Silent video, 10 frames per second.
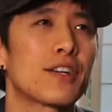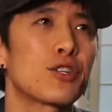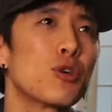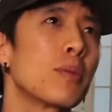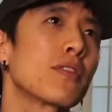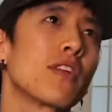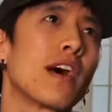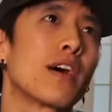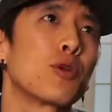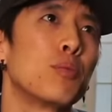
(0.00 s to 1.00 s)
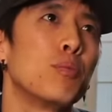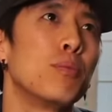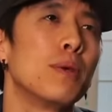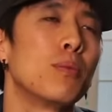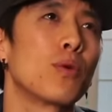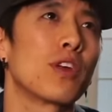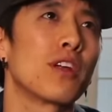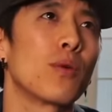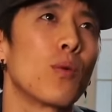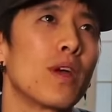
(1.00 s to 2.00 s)
don't know about the how do people
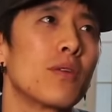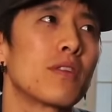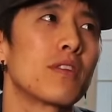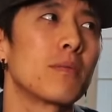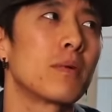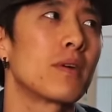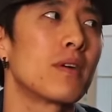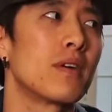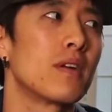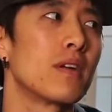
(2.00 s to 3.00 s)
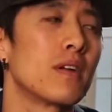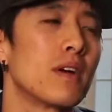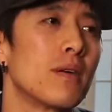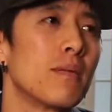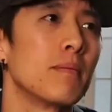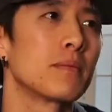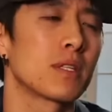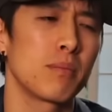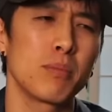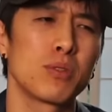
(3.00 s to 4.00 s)
get away with it part um,
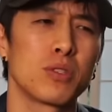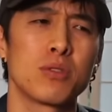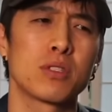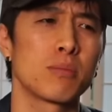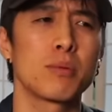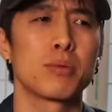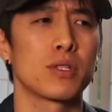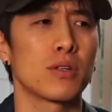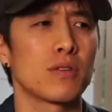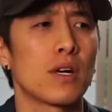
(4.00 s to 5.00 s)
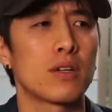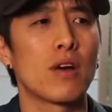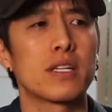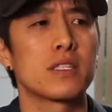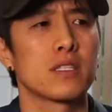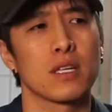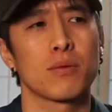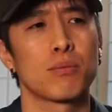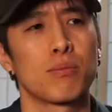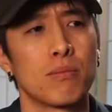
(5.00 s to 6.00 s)
some people do and some people don't i know etsy's like
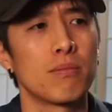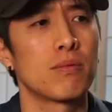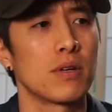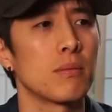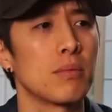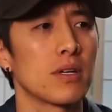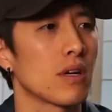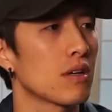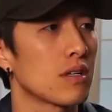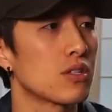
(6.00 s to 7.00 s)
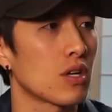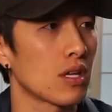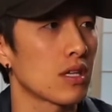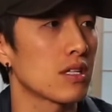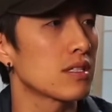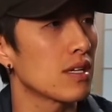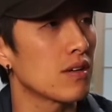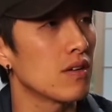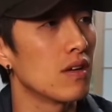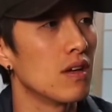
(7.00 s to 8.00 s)
pretty big on shutting things
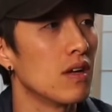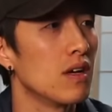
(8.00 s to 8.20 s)
down. Yeah, yeah.